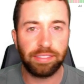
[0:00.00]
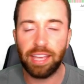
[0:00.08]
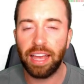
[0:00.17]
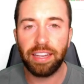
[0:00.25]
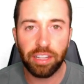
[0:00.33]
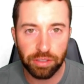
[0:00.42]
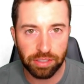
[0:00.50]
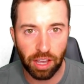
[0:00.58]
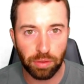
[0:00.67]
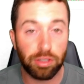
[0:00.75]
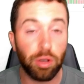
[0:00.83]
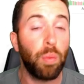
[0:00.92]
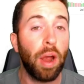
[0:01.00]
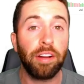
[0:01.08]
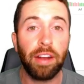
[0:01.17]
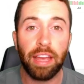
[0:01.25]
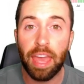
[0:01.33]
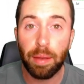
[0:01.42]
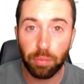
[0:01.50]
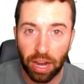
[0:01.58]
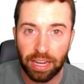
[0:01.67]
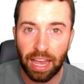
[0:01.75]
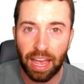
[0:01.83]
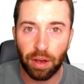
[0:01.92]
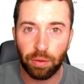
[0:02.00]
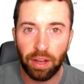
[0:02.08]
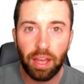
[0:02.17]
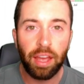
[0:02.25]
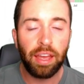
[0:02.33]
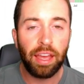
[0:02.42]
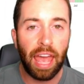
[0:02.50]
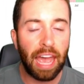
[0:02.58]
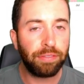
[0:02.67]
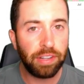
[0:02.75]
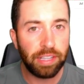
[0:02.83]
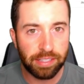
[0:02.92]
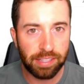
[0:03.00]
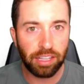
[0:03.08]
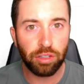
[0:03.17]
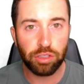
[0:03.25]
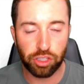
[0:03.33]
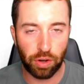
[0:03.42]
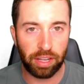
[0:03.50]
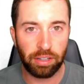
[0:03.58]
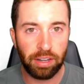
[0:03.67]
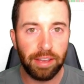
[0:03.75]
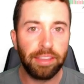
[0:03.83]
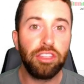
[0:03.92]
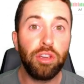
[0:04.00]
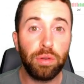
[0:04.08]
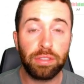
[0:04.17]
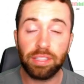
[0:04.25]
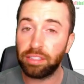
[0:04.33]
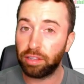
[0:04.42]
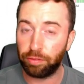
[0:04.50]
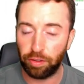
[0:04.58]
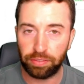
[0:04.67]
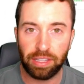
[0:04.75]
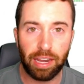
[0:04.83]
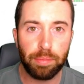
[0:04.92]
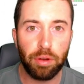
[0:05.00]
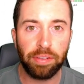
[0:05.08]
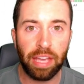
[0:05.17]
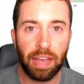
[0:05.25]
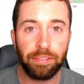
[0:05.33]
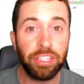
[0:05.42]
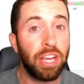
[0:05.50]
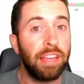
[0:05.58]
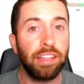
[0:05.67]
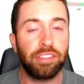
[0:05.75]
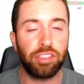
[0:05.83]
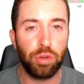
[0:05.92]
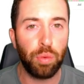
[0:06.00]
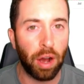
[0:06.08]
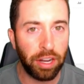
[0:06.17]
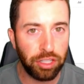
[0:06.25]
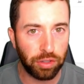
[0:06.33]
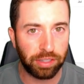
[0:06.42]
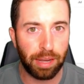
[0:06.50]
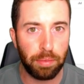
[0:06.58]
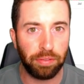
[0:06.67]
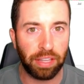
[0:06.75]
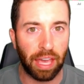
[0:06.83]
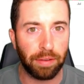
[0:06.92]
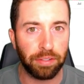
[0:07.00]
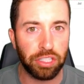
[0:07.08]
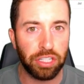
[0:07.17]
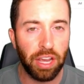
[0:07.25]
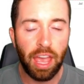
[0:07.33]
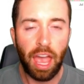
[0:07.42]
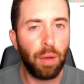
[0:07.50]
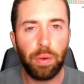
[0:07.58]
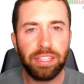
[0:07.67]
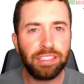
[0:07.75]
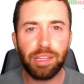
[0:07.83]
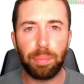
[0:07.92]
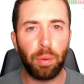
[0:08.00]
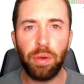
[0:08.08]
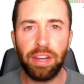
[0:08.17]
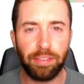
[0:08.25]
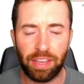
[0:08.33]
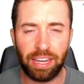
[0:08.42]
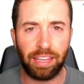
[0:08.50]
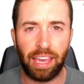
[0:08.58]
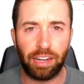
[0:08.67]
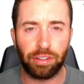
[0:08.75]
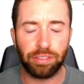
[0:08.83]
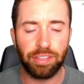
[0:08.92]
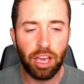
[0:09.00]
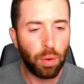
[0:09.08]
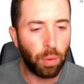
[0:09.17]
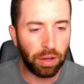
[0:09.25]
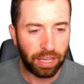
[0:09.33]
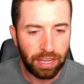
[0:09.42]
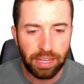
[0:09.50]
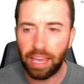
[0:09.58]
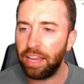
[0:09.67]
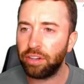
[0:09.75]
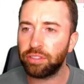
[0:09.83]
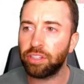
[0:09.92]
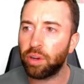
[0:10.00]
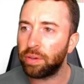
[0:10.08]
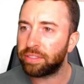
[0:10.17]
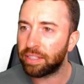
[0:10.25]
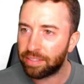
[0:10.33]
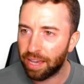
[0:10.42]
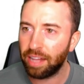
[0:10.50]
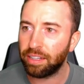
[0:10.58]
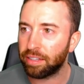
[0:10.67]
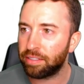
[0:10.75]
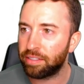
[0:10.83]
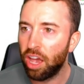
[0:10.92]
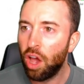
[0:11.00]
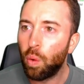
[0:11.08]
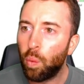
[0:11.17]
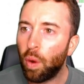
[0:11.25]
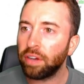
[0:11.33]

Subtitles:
10 years ago to where I am right now, every single trader uses the 50-day moving average and the 200-day moving average. And what is the point of indicators? Well, indicators are going to tell us where